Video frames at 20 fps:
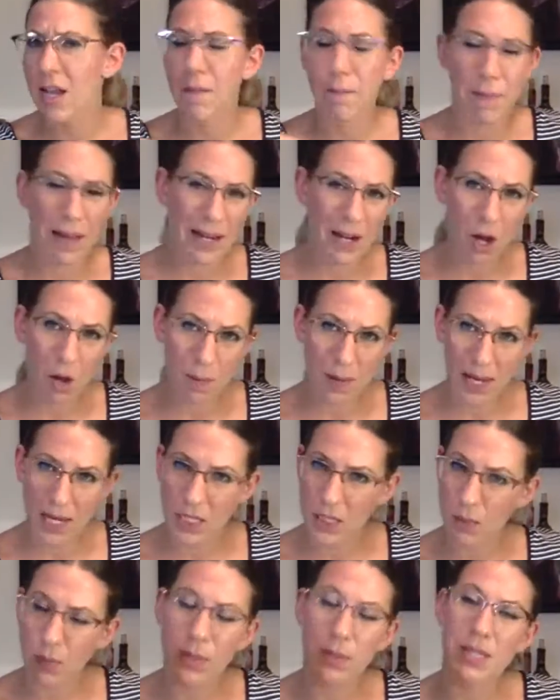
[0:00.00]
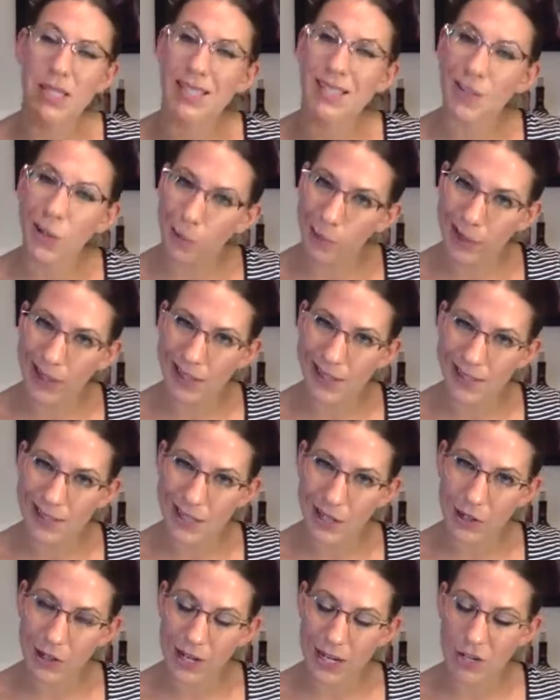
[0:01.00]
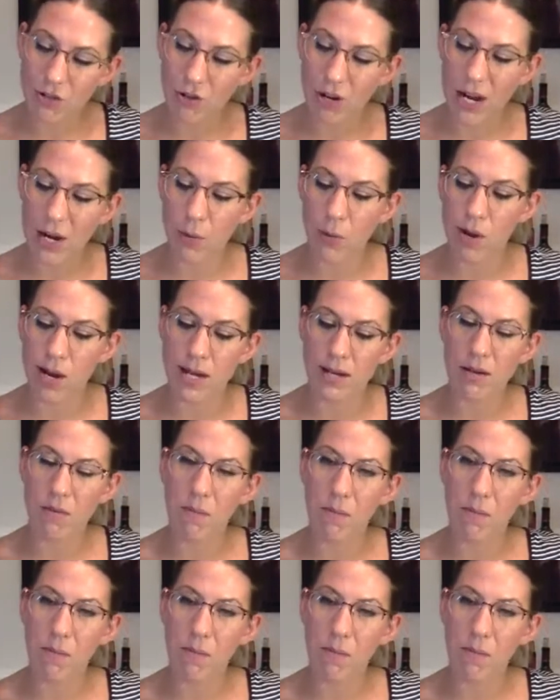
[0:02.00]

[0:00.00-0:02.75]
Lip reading: By all means, would still be considered a dry wine,